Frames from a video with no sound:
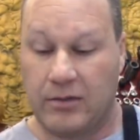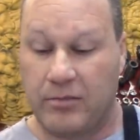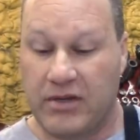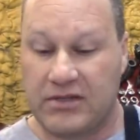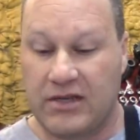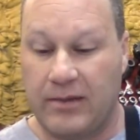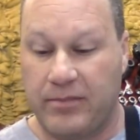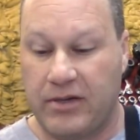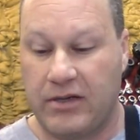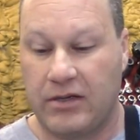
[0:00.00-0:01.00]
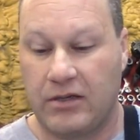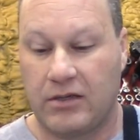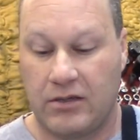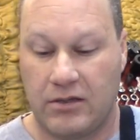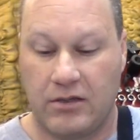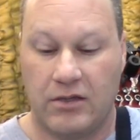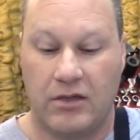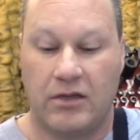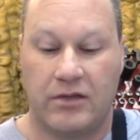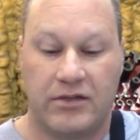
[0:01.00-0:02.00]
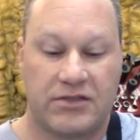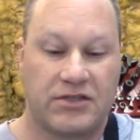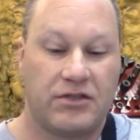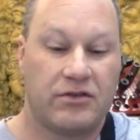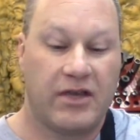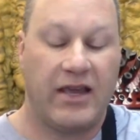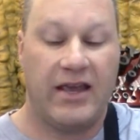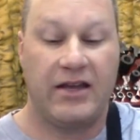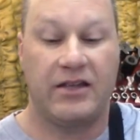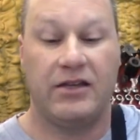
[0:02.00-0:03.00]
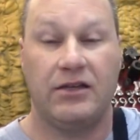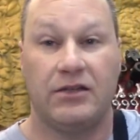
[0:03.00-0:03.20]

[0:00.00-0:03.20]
Picked up this new Canon.